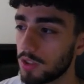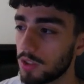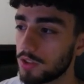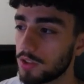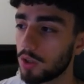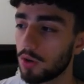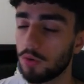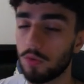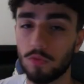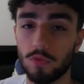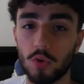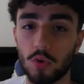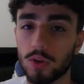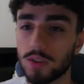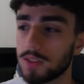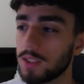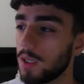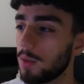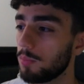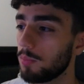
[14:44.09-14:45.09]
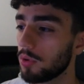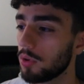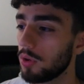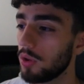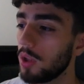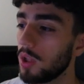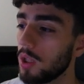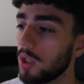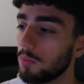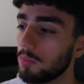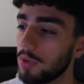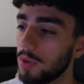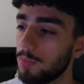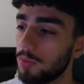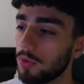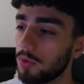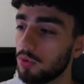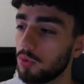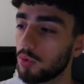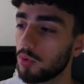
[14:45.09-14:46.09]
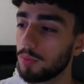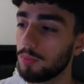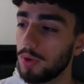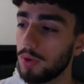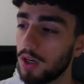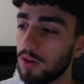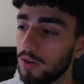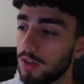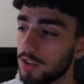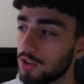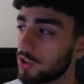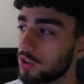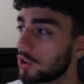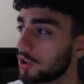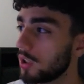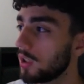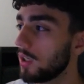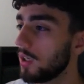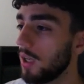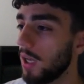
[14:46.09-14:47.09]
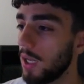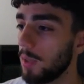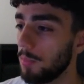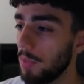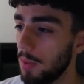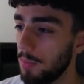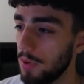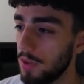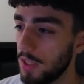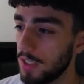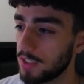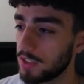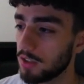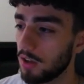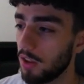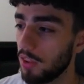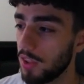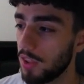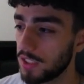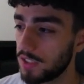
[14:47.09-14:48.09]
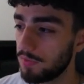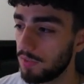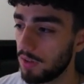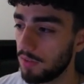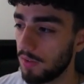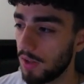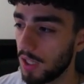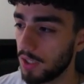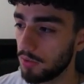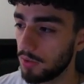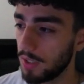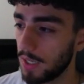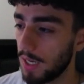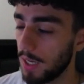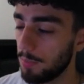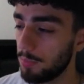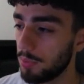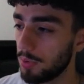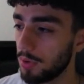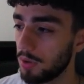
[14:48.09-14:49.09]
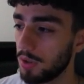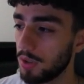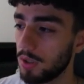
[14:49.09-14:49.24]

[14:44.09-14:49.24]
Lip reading: So, for example, people who were bearish and maybe they saw this fair value gap,